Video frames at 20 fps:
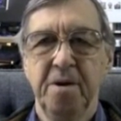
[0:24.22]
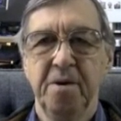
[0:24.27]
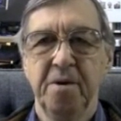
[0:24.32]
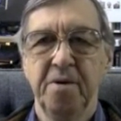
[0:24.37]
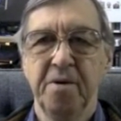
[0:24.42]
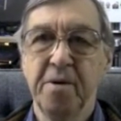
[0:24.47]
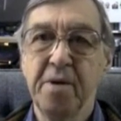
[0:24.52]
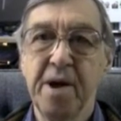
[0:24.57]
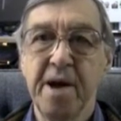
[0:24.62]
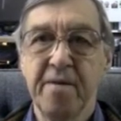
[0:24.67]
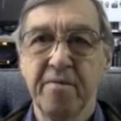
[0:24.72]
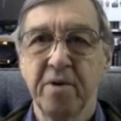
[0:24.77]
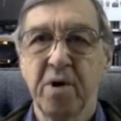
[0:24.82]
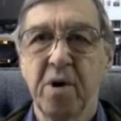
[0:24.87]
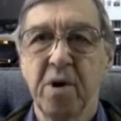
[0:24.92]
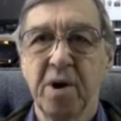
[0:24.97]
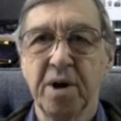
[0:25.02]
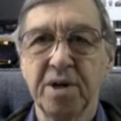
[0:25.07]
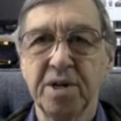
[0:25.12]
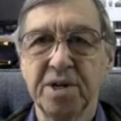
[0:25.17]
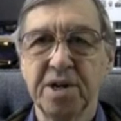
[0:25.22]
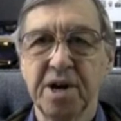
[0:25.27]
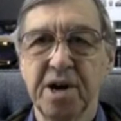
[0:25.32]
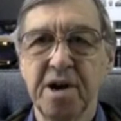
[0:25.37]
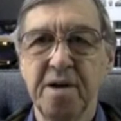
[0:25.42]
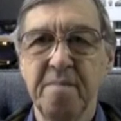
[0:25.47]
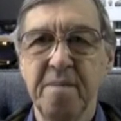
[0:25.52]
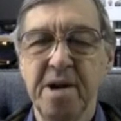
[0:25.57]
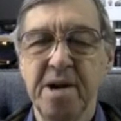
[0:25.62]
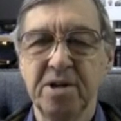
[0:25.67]
although I have a hard
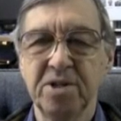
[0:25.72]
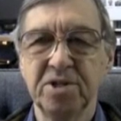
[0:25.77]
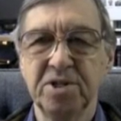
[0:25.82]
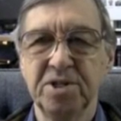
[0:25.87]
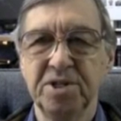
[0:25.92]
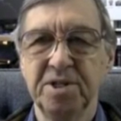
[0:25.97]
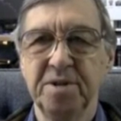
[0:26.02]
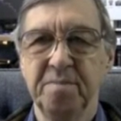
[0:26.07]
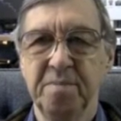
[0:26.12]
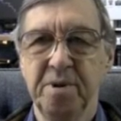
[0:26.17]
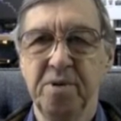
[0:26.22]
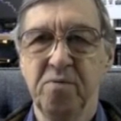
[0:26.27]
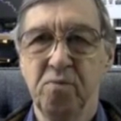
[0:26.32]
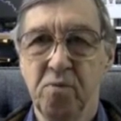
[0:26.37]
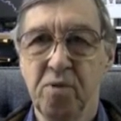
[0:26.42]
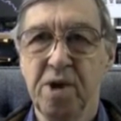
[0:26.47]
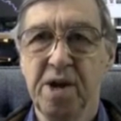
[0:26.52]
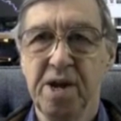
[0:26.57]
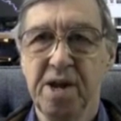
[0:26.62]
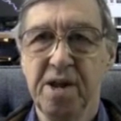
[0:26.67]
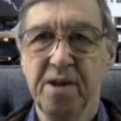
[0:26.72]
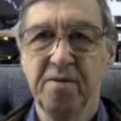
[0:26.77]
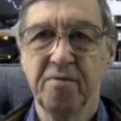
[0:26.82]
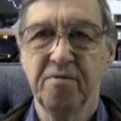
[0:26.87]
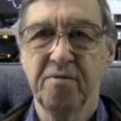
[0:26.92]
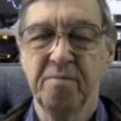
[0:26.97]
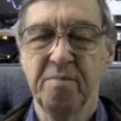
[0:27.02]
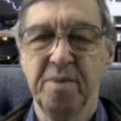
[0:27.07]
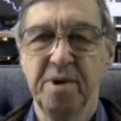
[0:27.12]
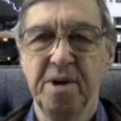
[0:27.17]
time actually simply reading
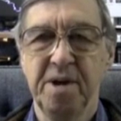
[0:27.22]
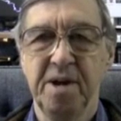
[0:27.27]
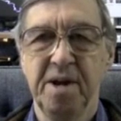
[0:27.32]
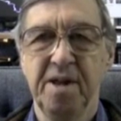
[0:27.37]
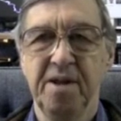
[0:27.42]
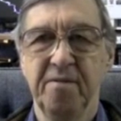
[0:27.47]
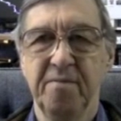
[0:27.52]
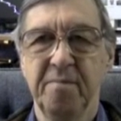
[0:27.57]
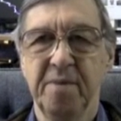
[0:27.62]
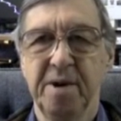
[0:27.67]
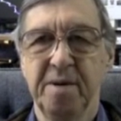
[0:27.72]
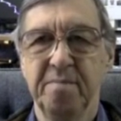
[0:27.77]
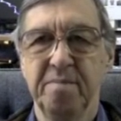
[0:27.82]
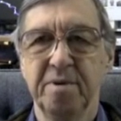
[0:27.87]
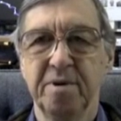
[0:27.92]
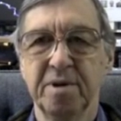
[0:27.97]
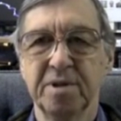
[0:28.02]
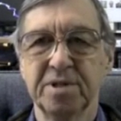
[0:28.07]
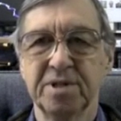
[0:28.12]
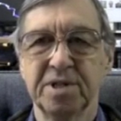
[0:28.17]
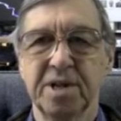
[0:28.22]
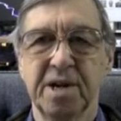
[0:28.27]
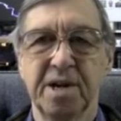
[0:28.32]
from any of my books.